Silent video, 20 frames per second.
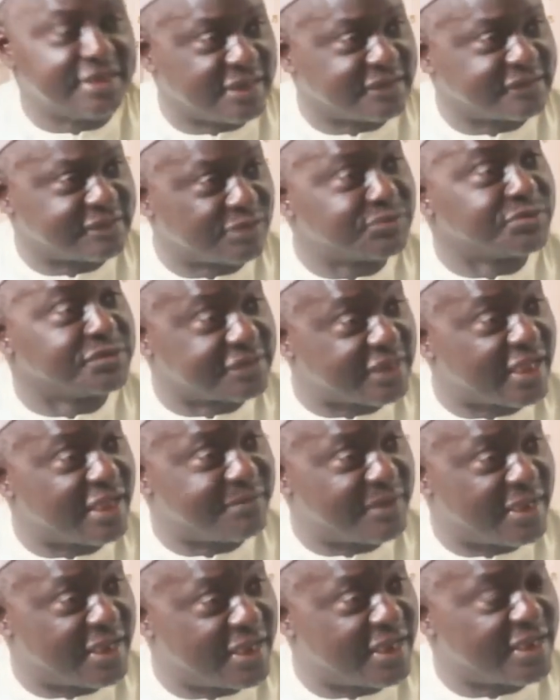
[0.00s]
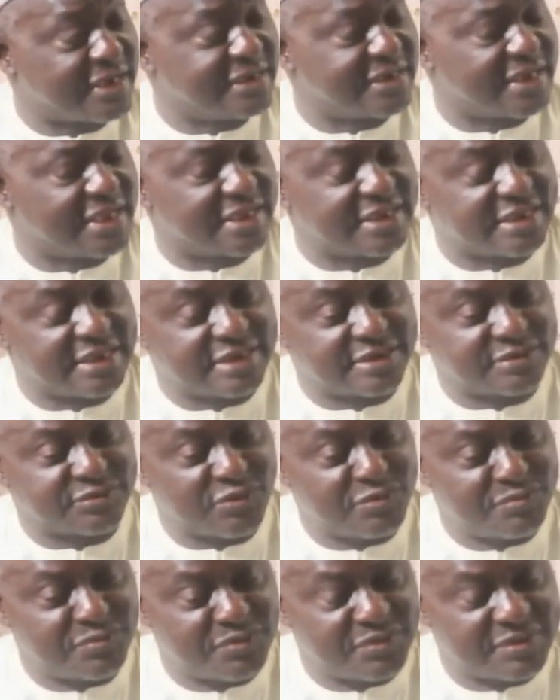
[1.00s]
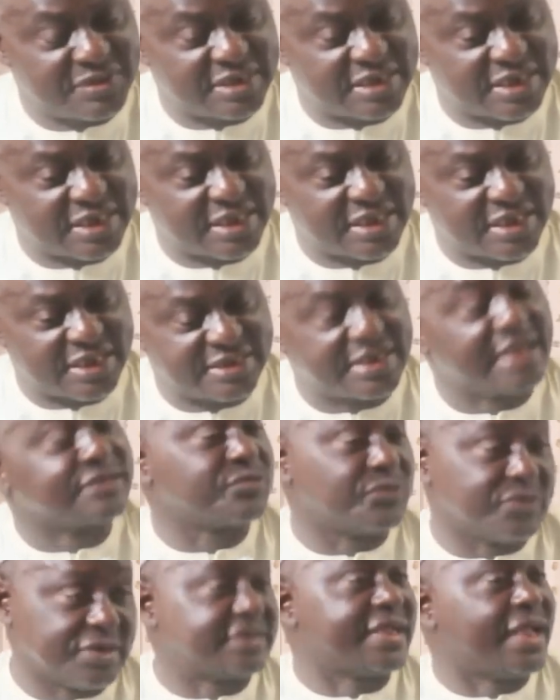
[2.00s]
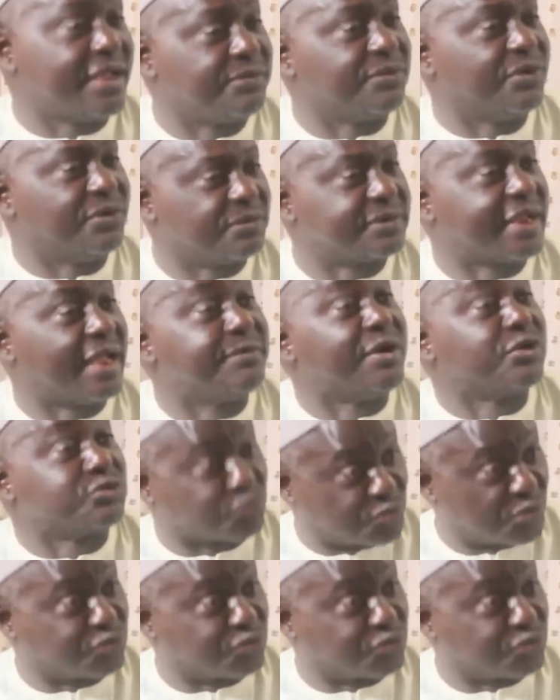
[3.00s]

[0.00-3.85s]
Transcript: Yes, that was the time I had trouble. That's the time I was